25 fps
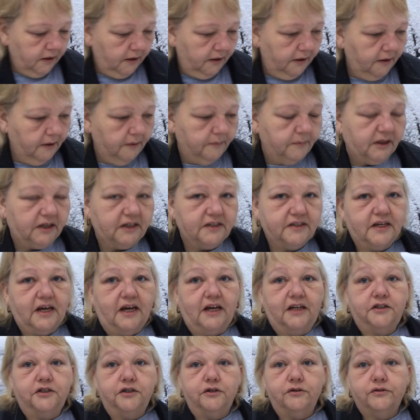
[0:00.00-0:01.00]
Because I
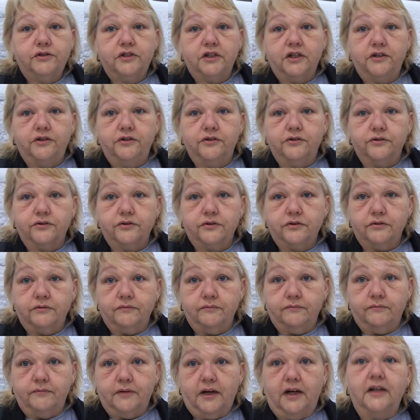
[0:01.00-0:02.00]
had 2 seniors
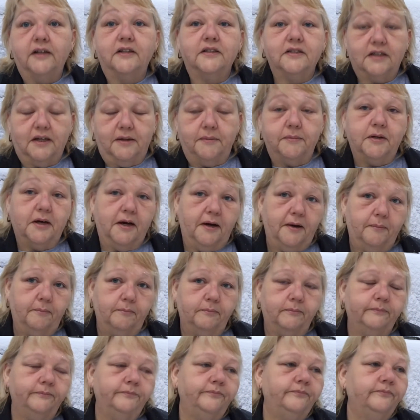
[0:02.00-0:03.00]
at the same time.